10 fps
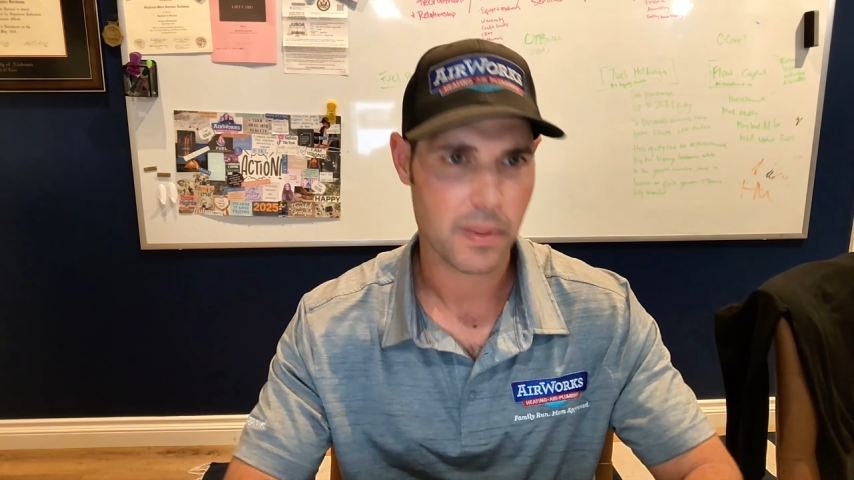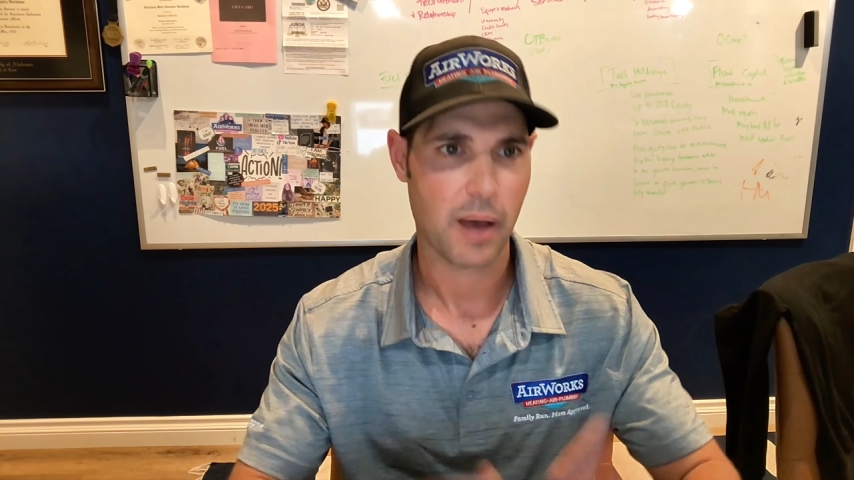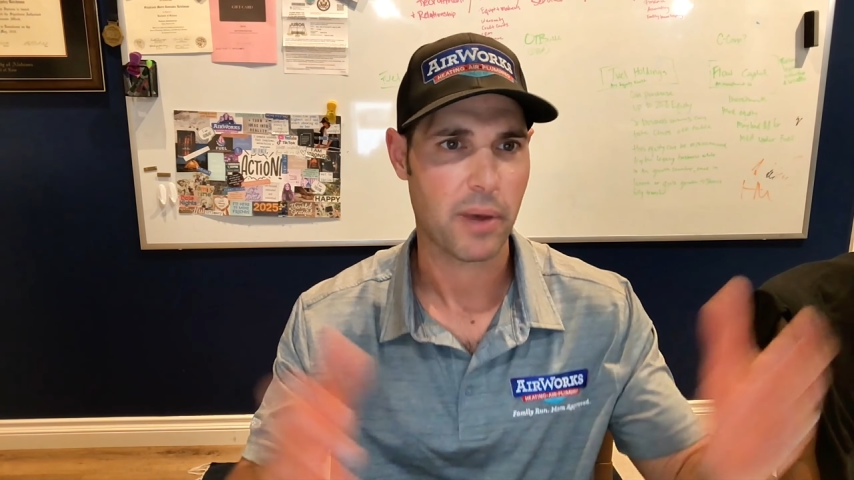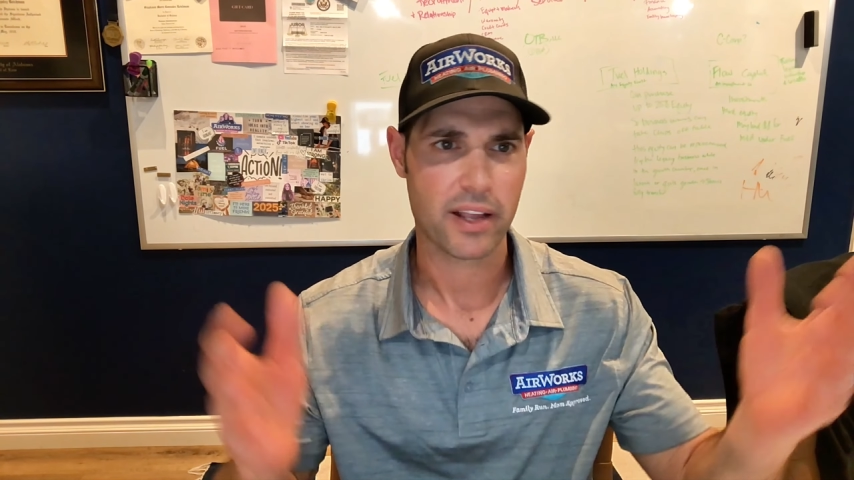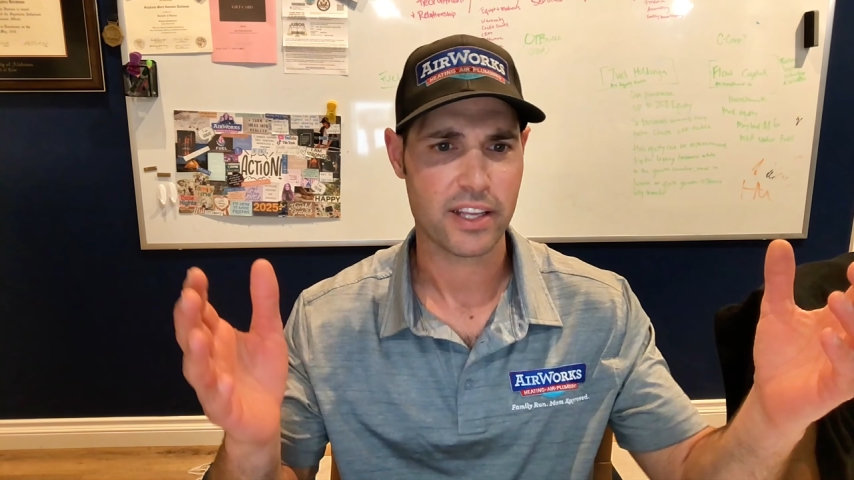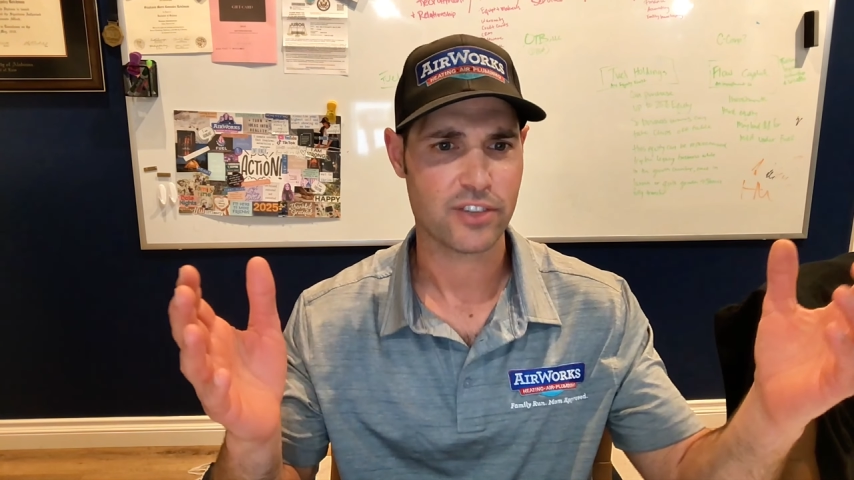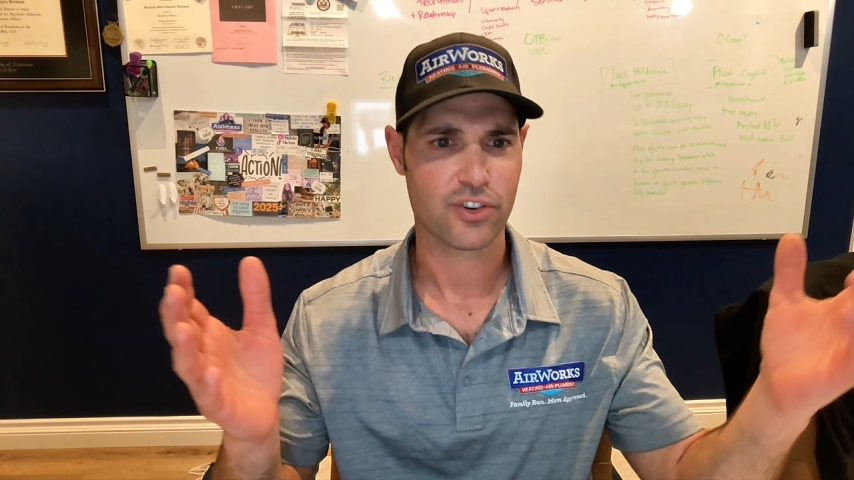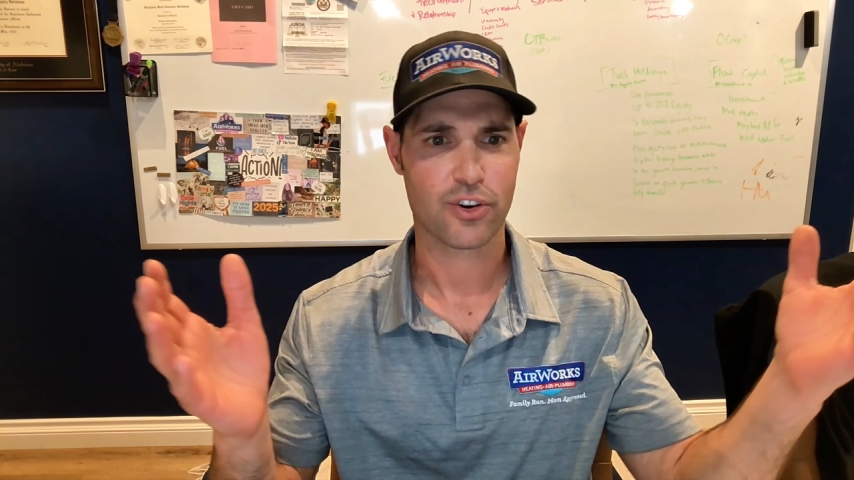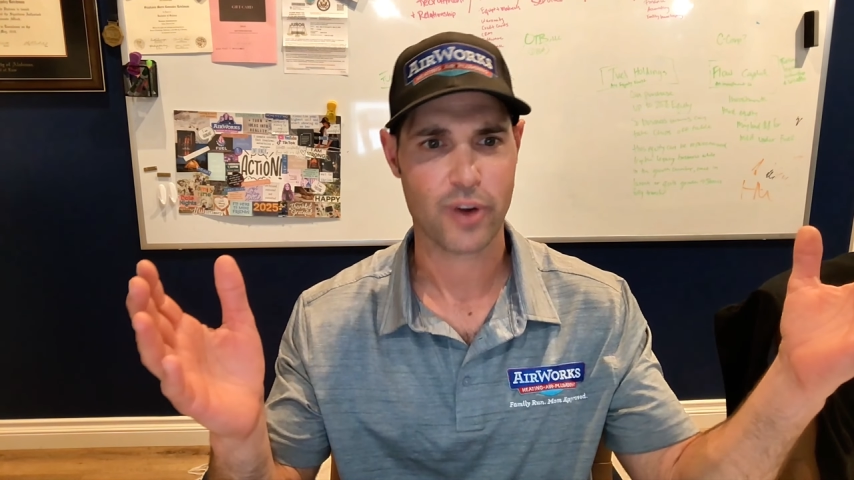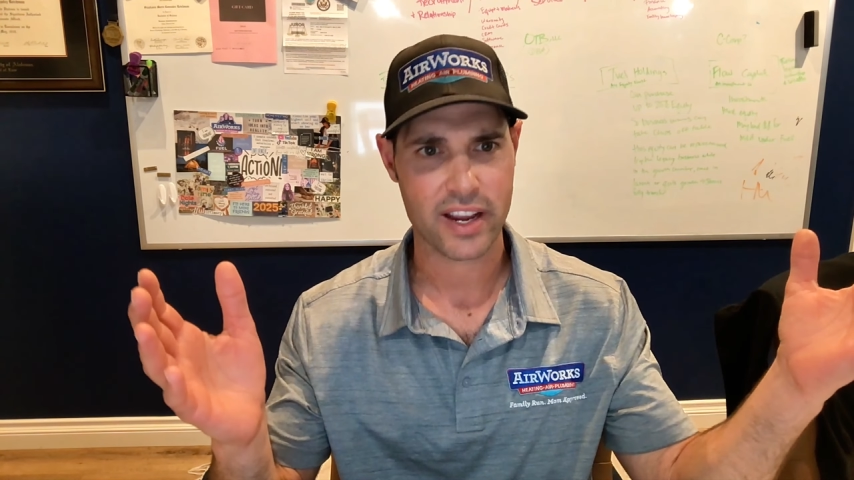I'm like, these are
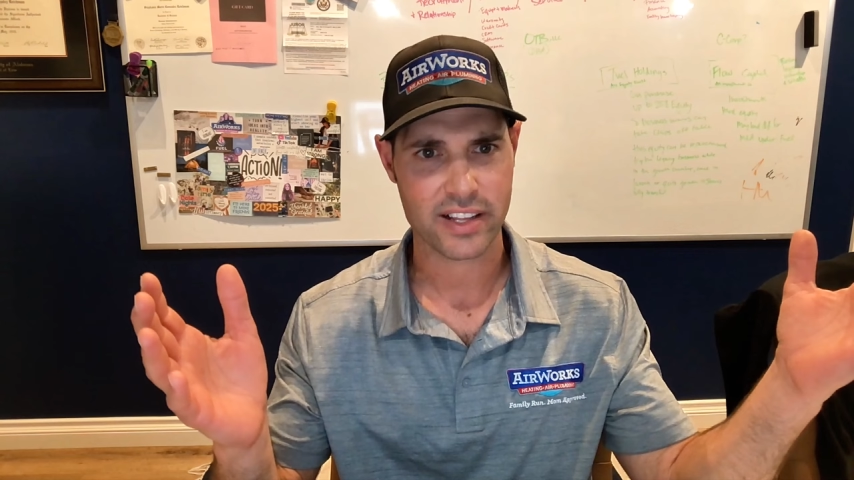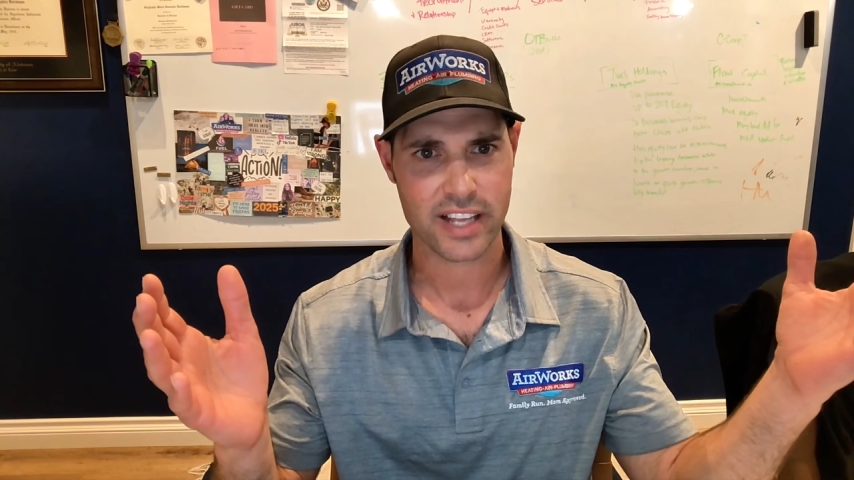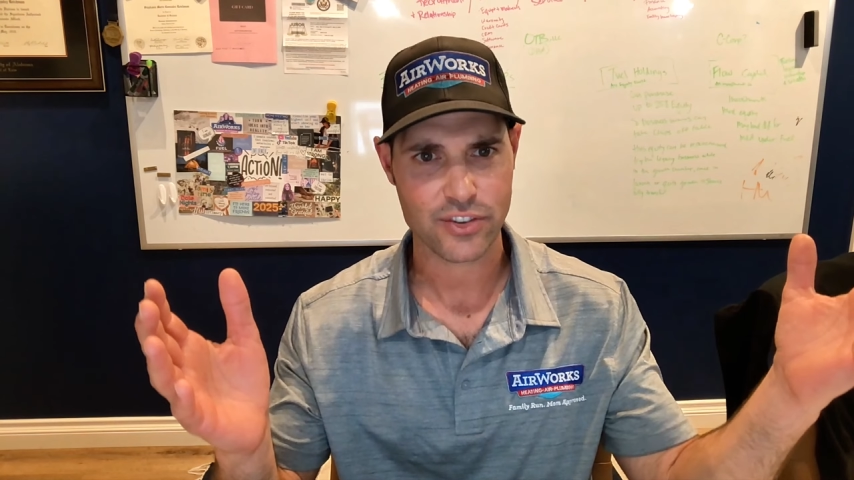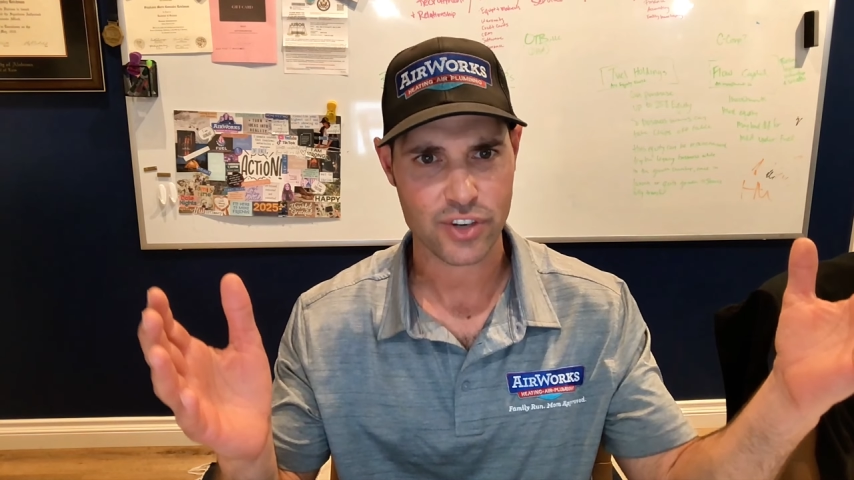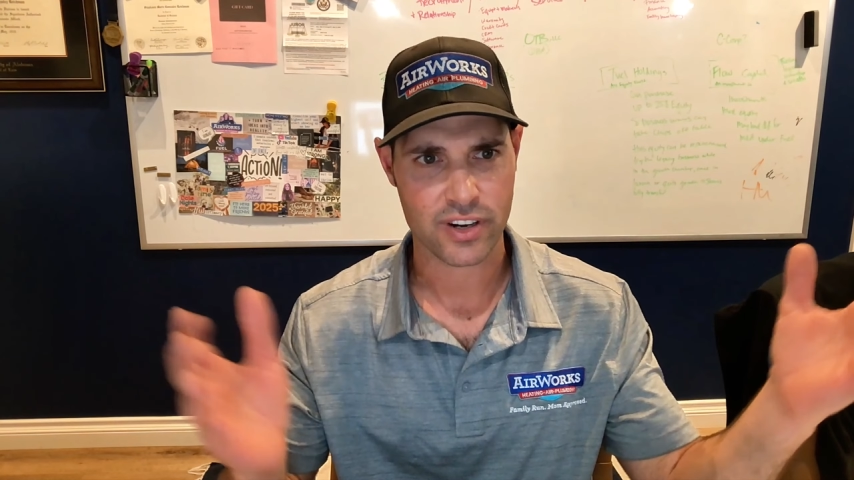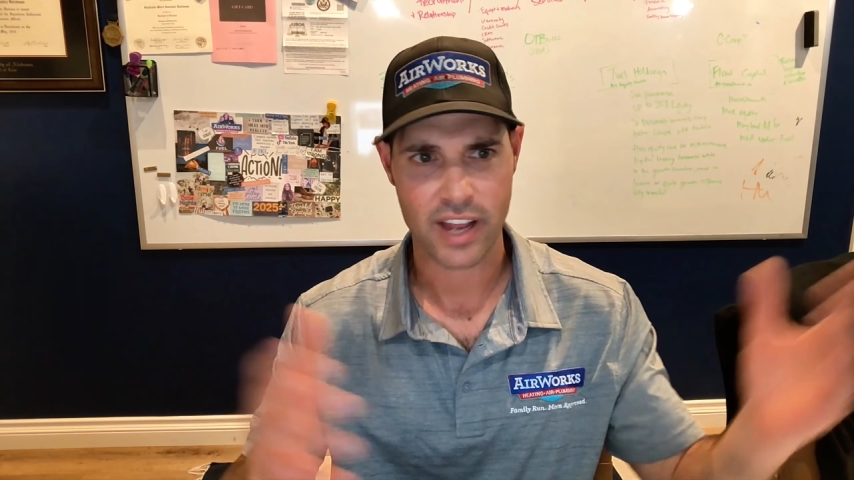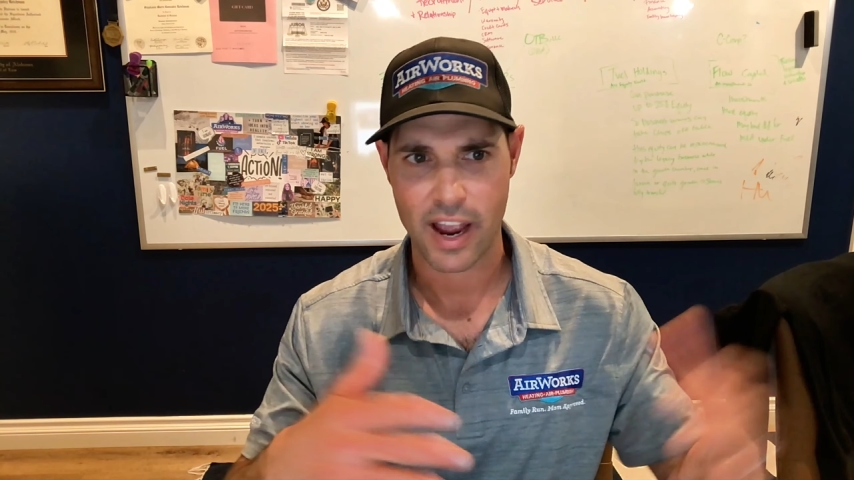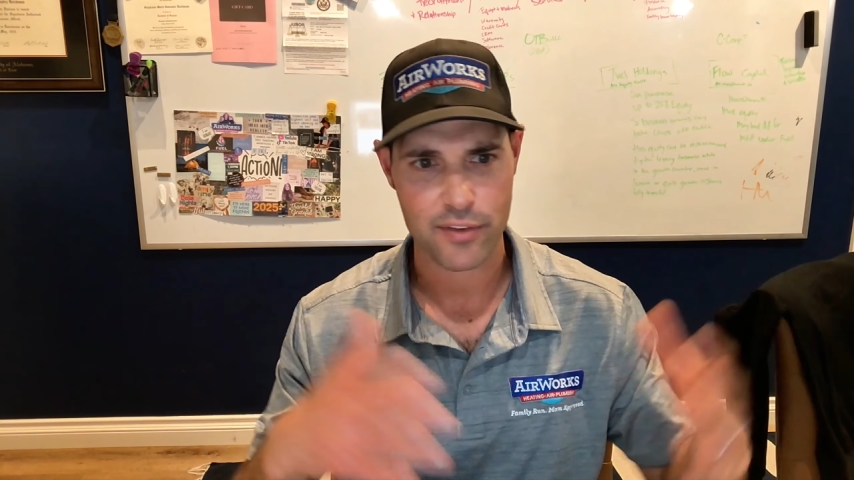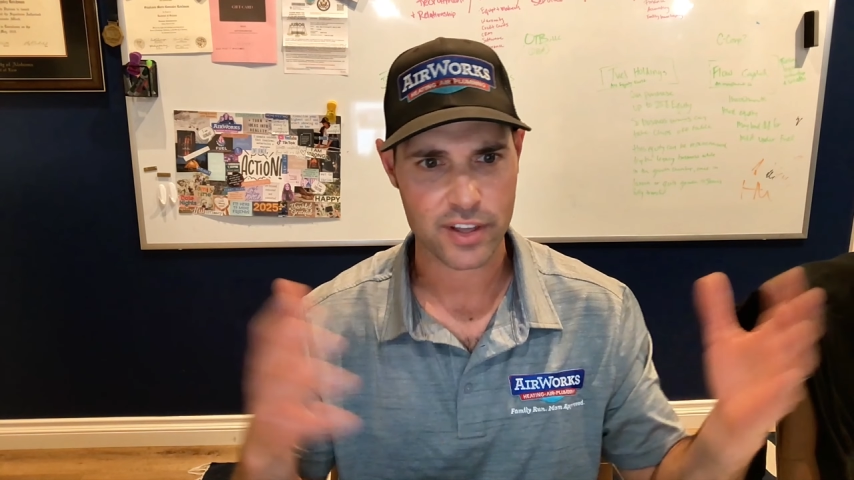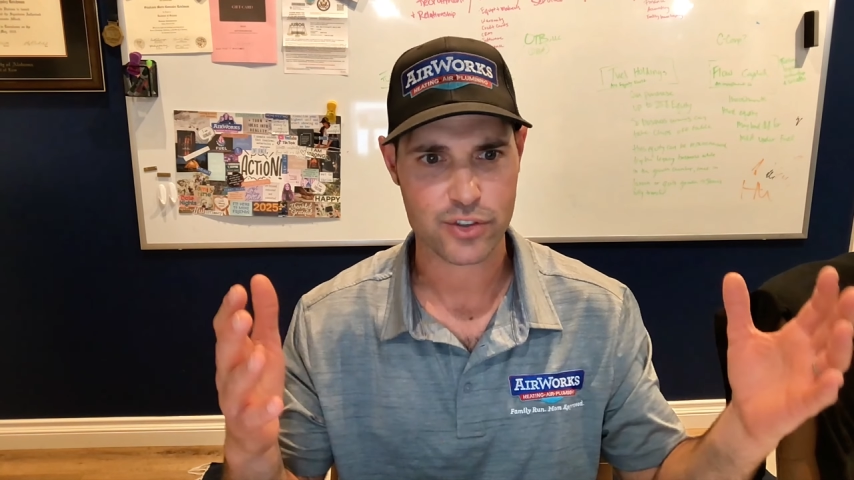in great condition.
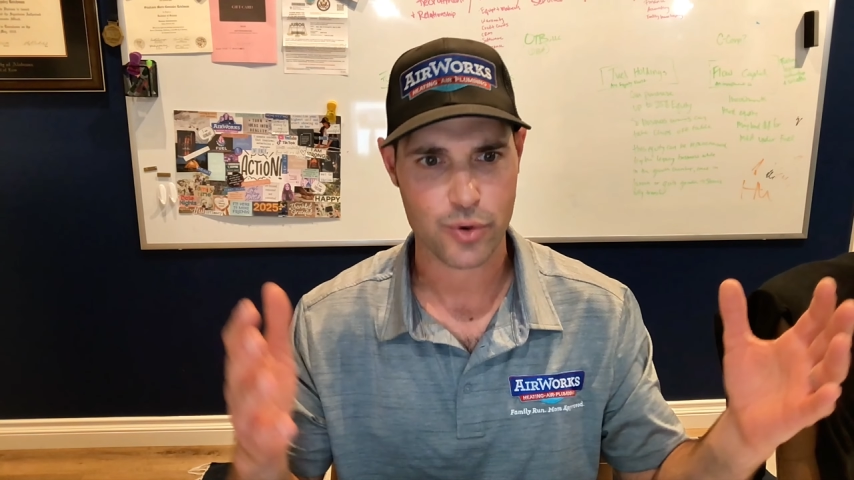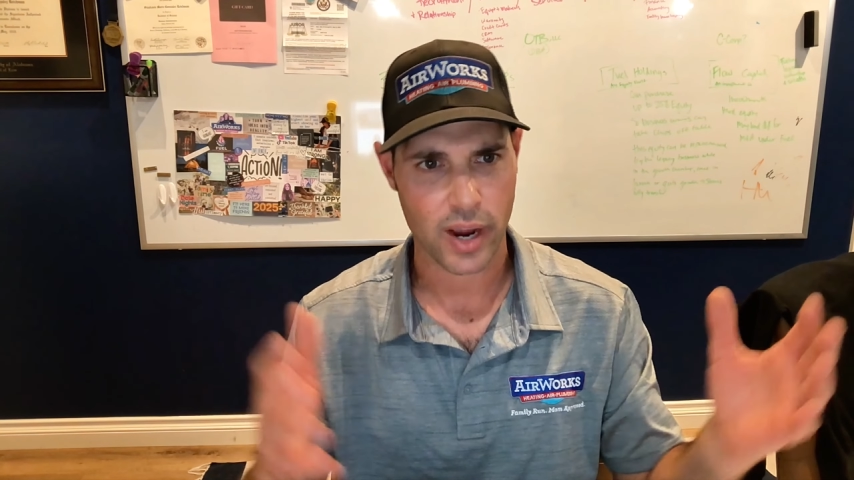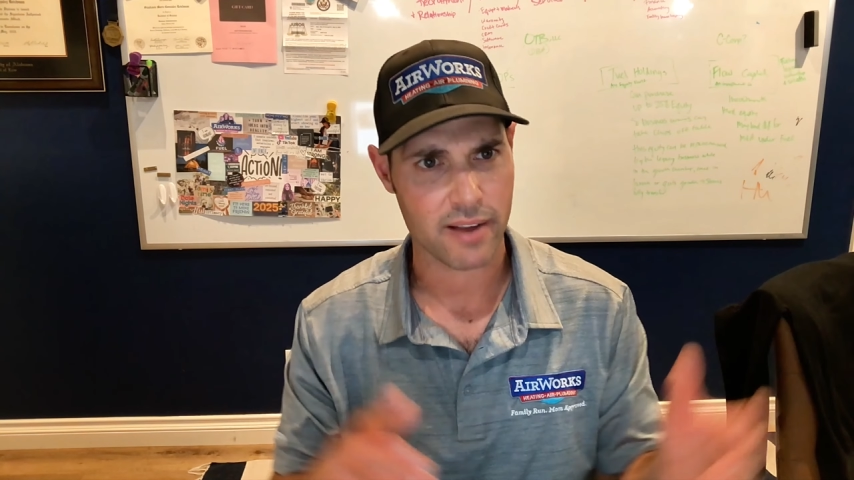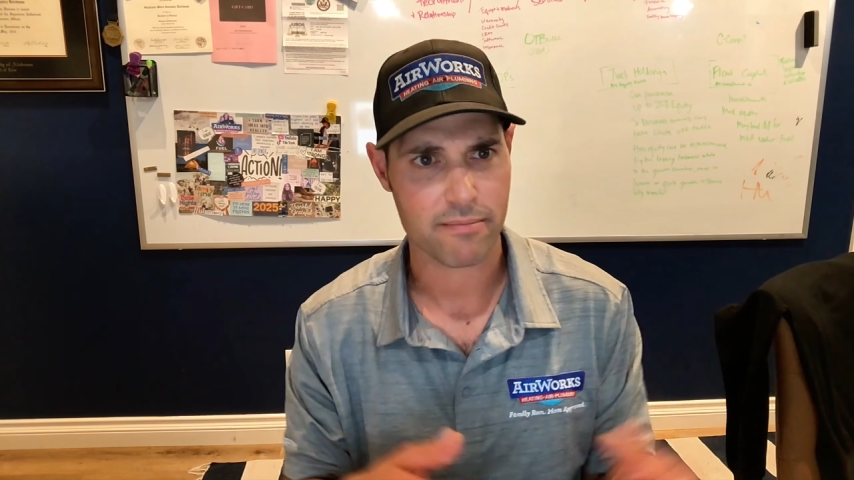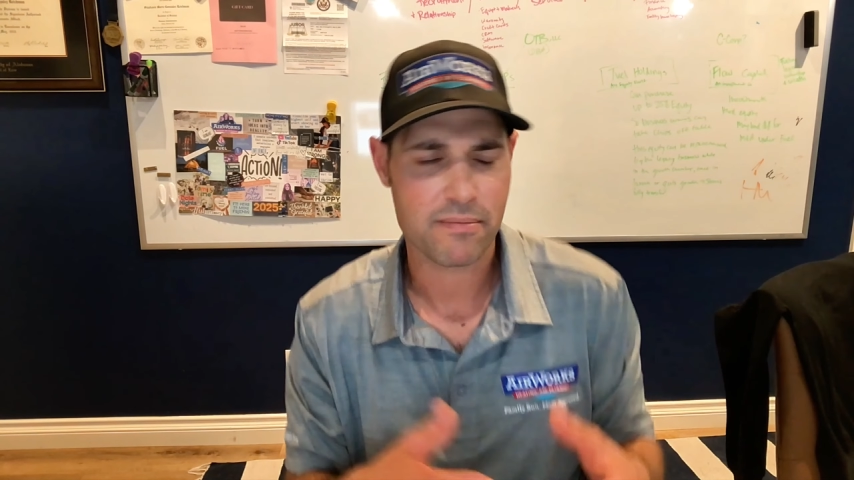Everything's great.